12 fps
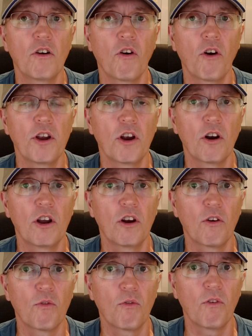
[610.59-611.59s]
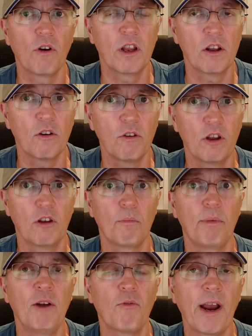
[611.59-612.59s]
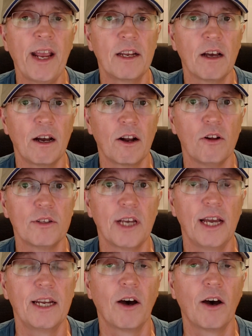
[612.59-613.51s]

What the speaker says: or you've been rained on all day.